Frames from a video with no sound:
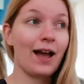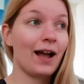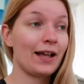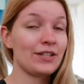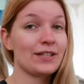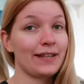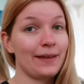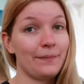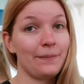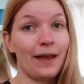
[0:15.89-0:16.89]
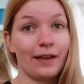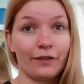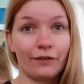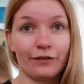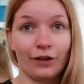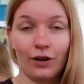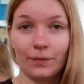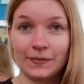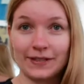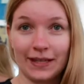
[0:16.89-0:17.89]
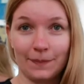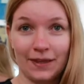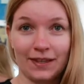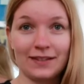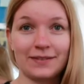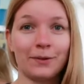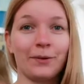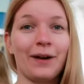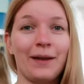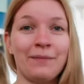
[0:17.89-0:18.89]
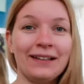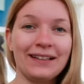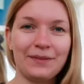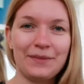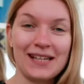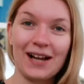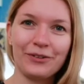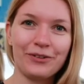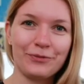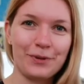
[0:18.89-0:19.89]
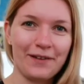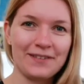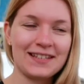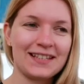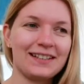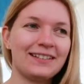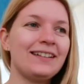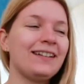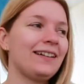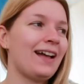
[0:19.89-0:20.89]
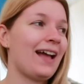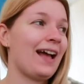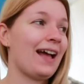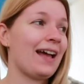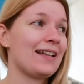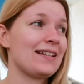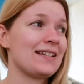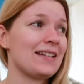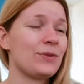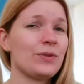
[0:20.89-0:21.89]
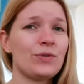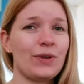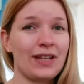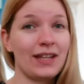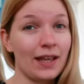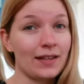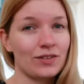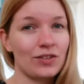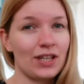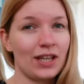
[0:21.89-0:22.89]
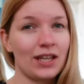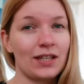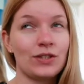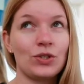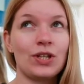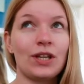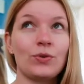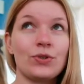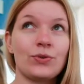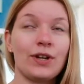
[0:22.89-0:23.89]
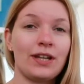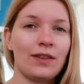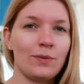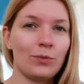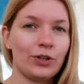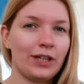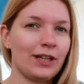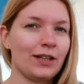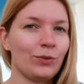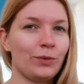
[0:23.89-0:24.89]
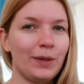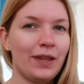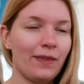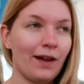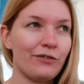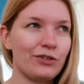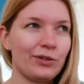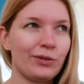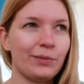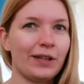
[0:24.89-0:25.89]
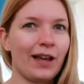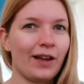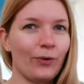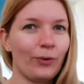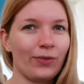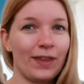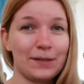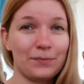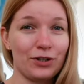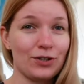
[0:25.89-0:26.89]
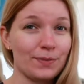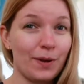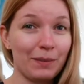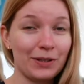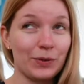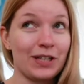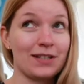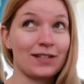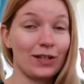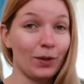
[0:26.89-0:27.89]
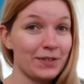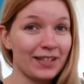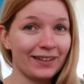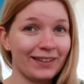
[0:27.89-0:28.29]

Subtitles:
I just came back from skipping, so I'm a little bit out of breath still. And it was rainy yesterday. Today it was rainy in the morning and it will be in the afternoon, but I caught that precious moment when it stopped.